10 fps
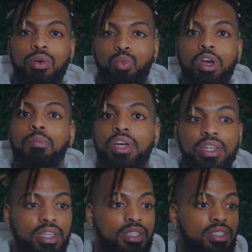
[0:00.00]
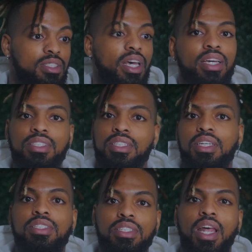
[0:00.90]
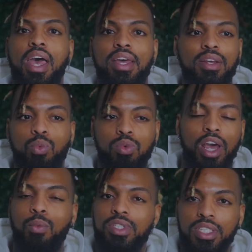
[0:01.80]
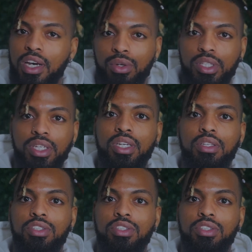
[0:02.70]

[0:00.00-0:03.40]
women and sex and this and that, and that wasn't healthy either.